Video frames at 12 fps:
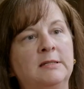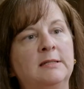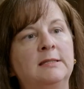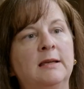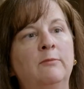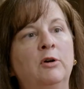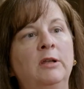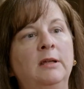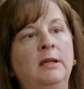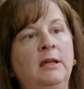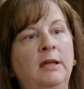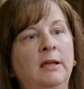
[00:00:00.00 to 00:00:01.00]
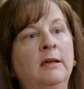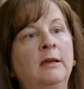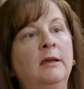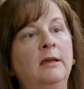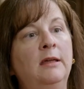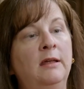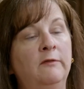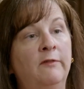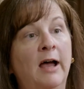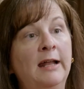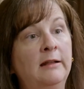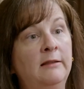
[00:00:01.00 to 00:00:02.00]
to someone, he
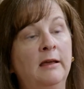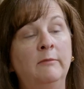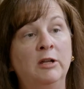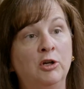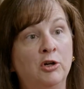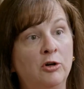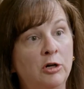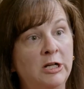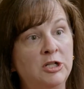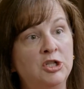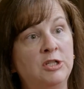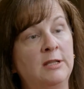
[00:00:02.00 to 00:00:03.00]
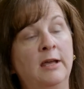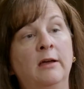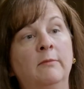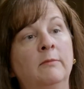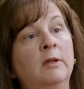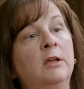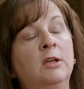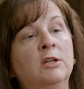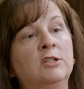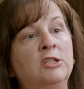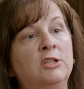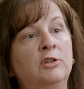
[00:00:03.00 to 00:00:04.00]
invited them, encouraged them
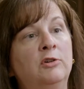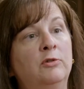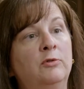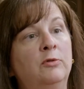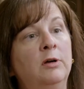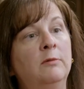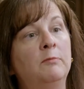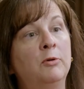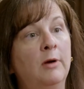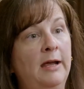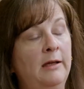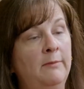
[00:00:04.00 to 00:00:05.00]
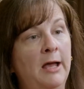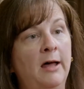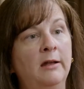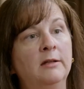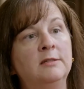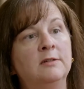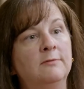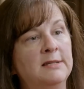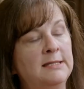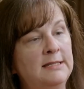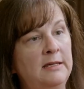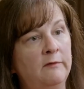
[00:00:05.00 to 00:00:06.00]
to pray about it, to
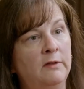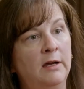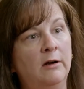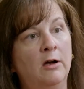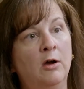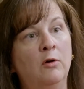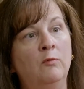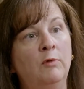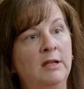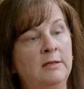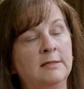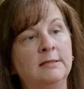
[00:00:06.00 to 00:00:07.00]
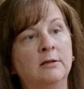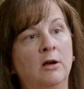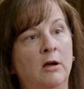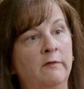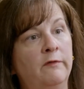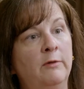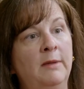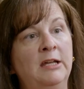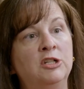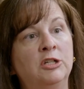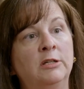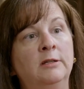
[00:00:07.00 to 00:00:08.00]
receive their own witness and
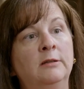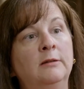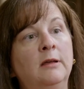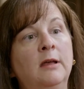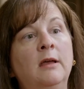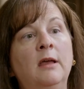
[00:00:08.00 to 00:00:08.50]
confirmation.